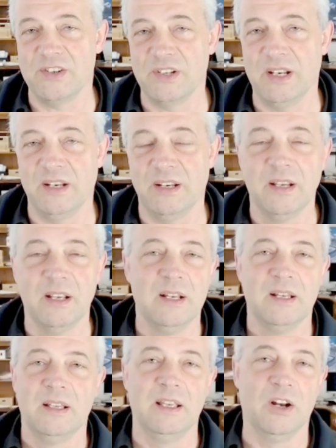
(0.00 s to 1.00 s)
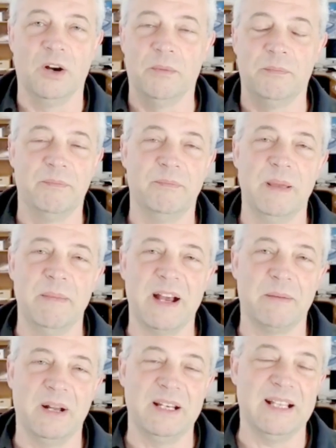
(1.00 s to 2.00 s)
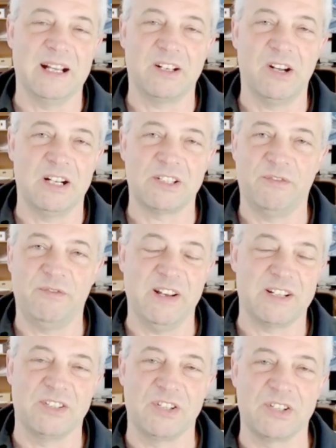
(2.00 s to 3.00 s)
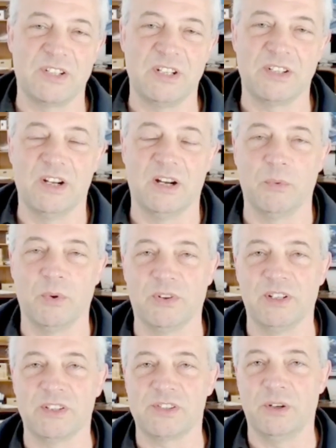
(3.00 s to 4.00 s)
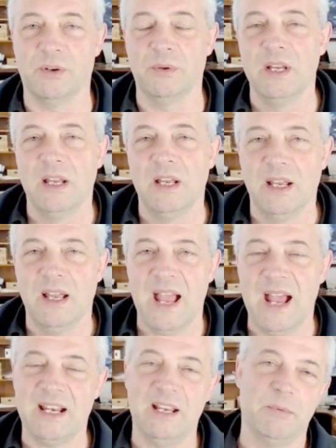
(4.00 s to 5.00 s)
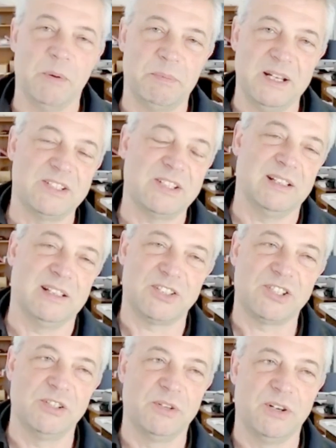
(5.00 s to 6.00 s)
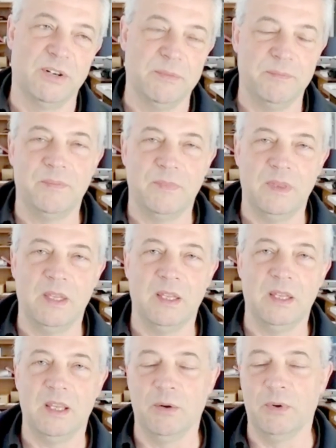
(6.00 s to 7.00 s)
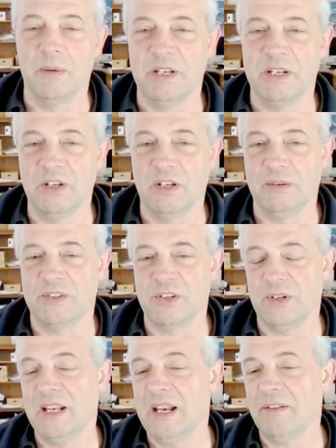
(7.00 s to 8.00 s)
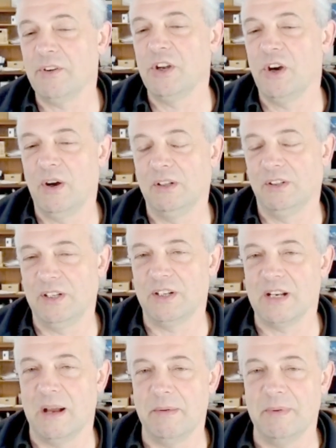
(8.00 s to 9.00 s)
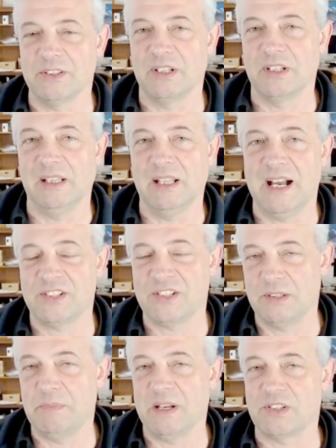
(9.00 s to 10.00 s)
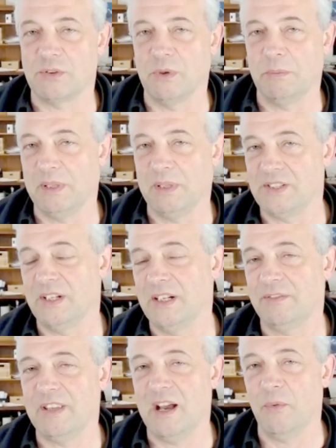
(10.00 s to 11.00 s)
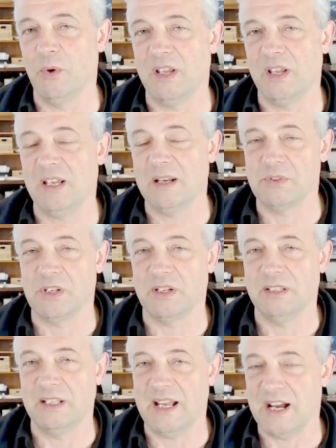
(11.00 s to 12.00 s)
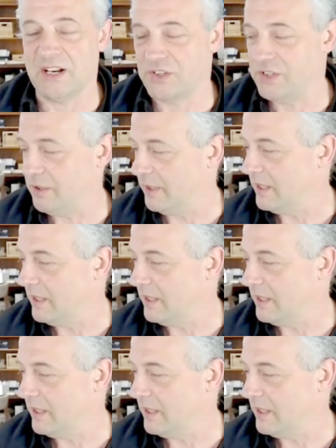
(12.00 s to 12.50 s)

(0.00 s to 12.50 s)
and you know, the amount of money that cost to fix is just, it's not worth it. So had he replaced it a little sooner, it would have been good. So you never know how long your timing belt's going to last. It's best to replace it. And if that warning comes on the dash, do it.